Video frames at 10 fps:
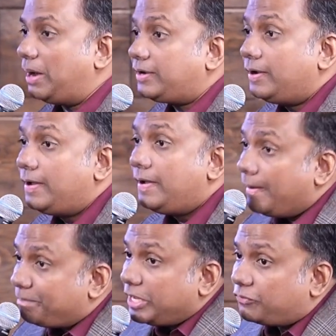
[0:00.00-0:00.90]
But
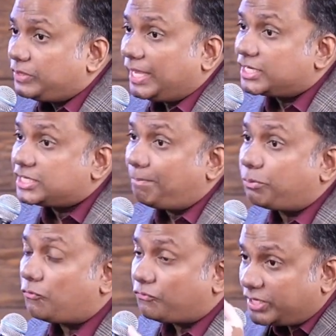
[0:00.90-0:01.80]
if there is a
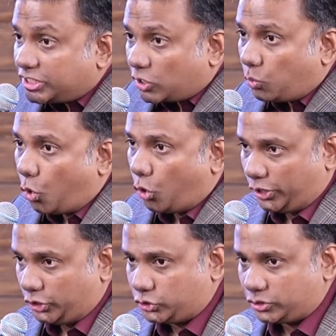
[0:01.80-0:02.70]
prophetic
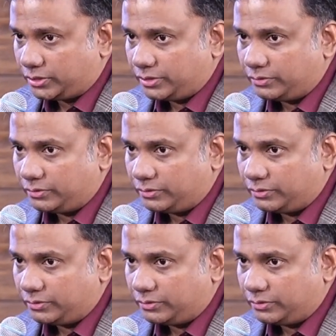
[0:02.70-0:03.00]
voice